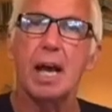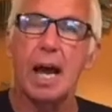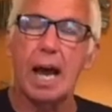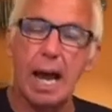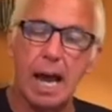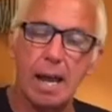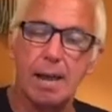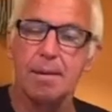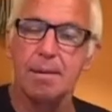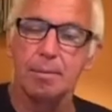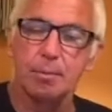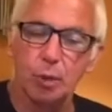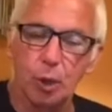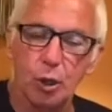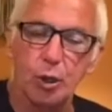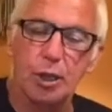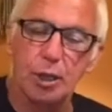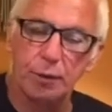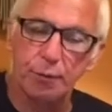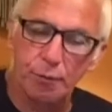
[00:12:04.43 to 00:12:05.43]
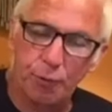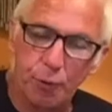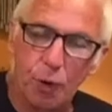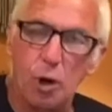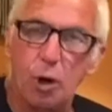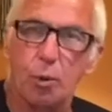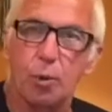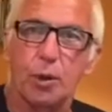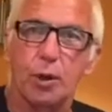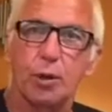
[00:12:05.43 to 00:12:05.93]
I am looking
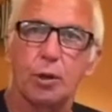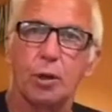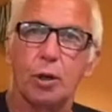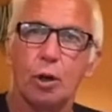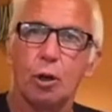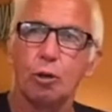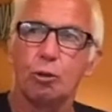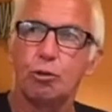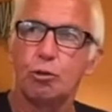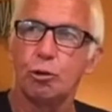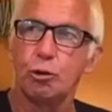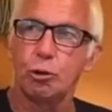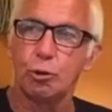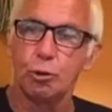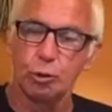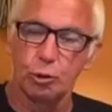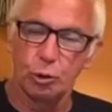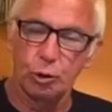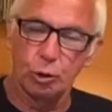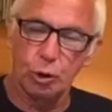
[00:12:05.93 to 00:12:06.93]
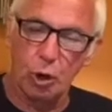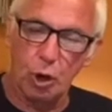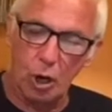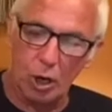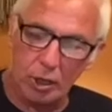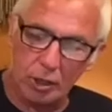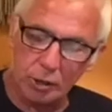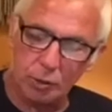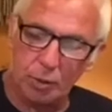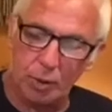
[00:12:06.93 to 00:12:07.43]
forward to
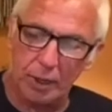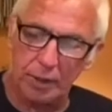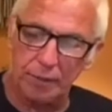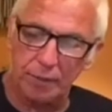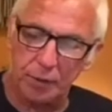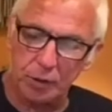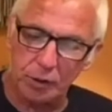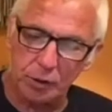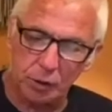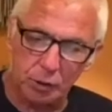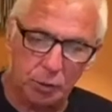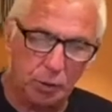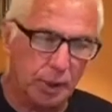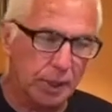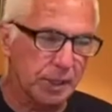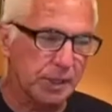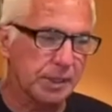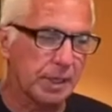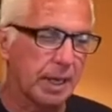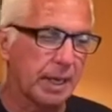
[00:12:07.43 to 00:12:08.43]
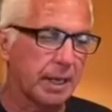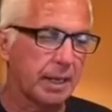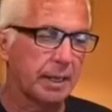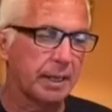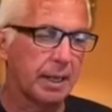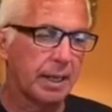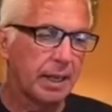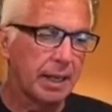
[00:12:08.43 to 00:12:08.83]
August 21st to 22nd,